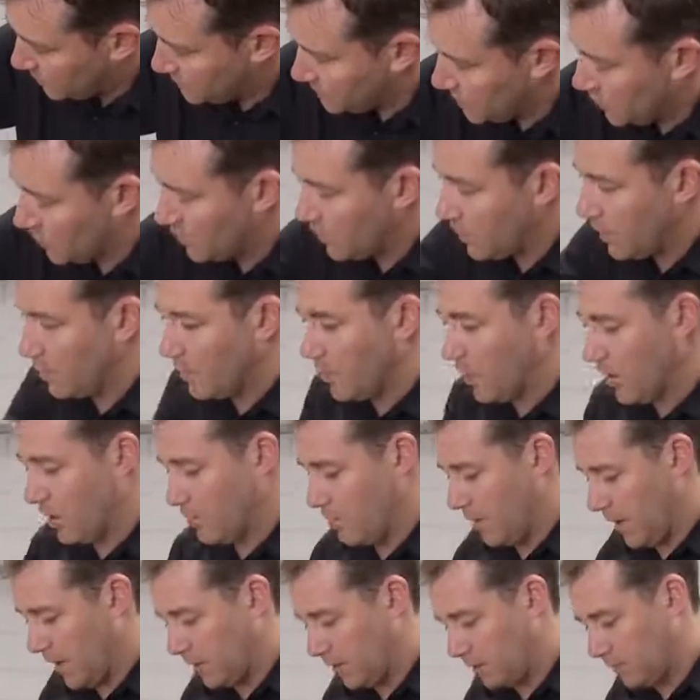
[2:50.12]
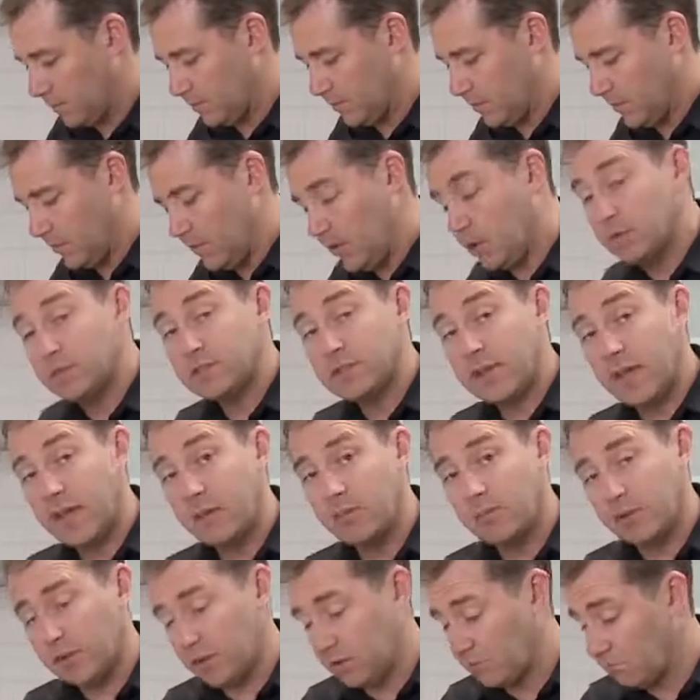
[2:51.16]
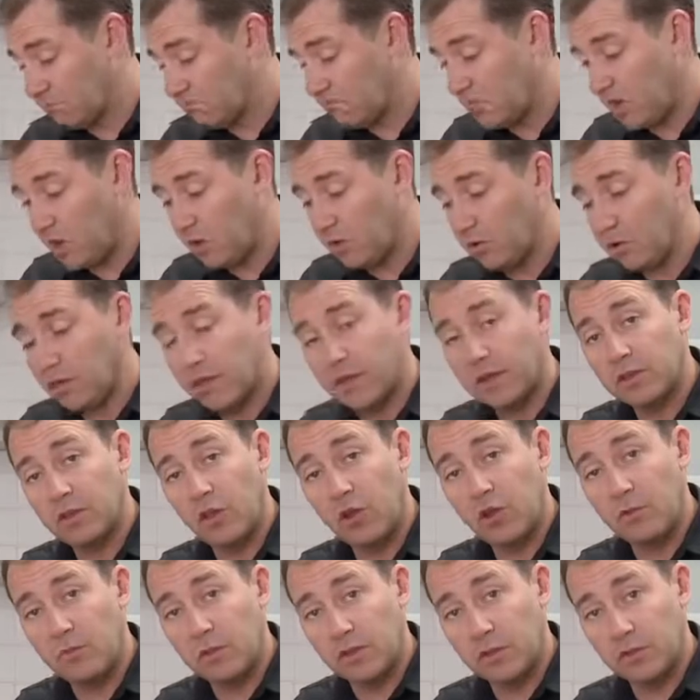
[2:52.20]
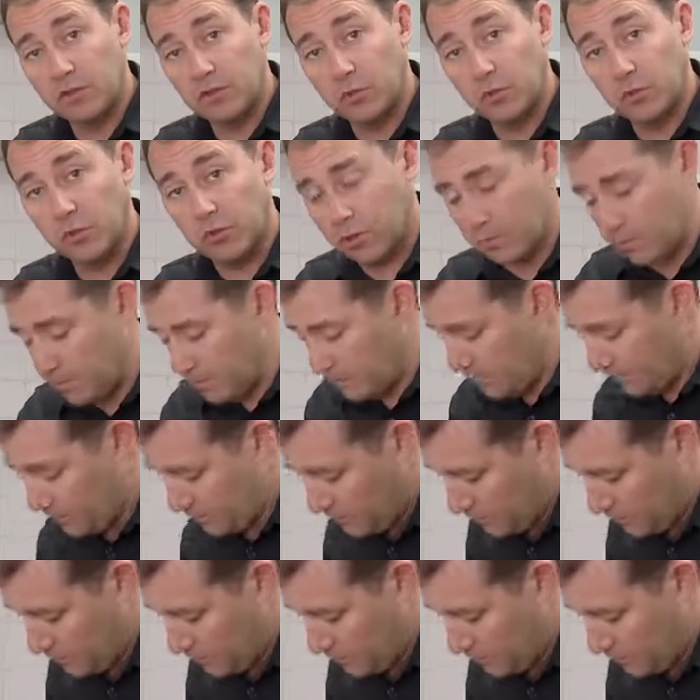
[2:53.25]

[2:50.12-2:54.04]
that's held there by a magnet. Now with tamping, hold it like you're opening a doorknob.